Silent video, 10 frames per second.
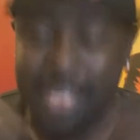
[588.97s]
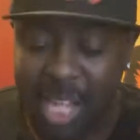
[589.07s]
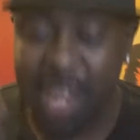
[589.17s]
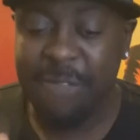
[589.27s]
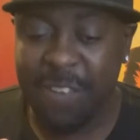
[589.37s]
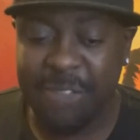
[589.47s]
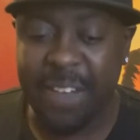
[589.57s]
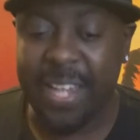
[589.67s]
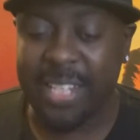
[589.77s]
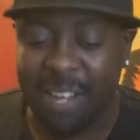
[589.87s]
Is
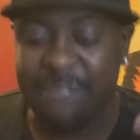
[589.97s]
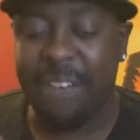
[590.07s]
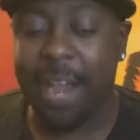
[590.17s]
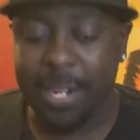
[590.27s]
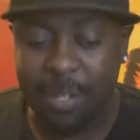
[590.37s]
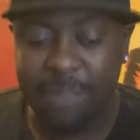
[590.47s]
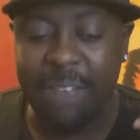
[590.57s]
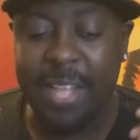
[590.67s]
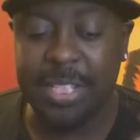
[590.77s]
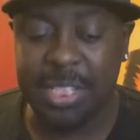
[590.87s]
everything that Final
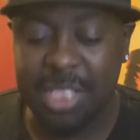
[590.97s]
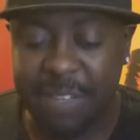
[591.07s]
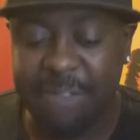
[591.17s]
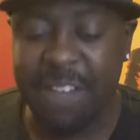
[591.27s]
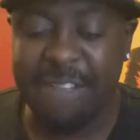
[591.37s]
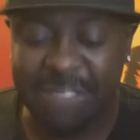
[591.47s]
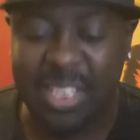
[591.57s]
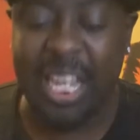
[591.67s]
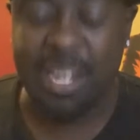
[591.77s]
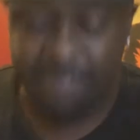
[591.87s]
Fantasy
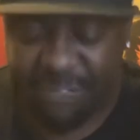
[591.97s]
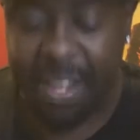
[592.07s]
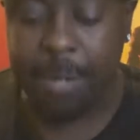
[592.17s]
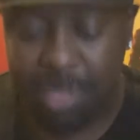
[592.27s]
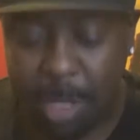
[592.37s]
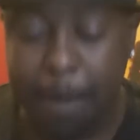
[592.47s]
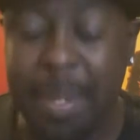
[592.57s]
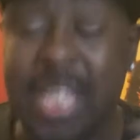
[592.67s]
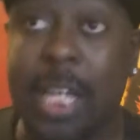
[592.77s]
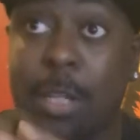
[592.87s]
fifteen failed to
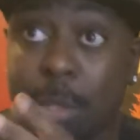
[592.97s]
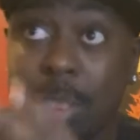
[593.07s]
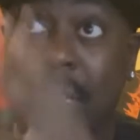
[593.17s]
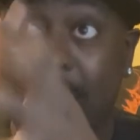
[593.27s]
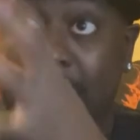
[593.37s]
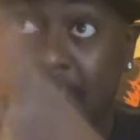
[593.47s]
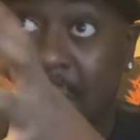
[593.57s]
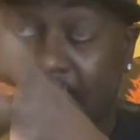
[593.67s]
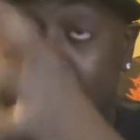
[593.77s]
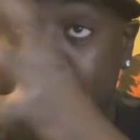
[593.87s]
be. It looks like this
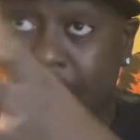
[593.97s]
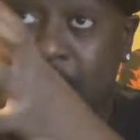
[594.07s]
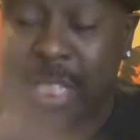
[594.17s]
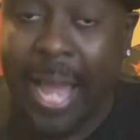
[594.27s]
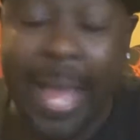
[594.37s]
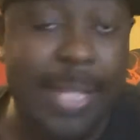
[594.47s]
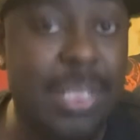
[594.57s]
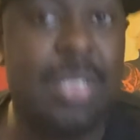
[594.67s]
game is that.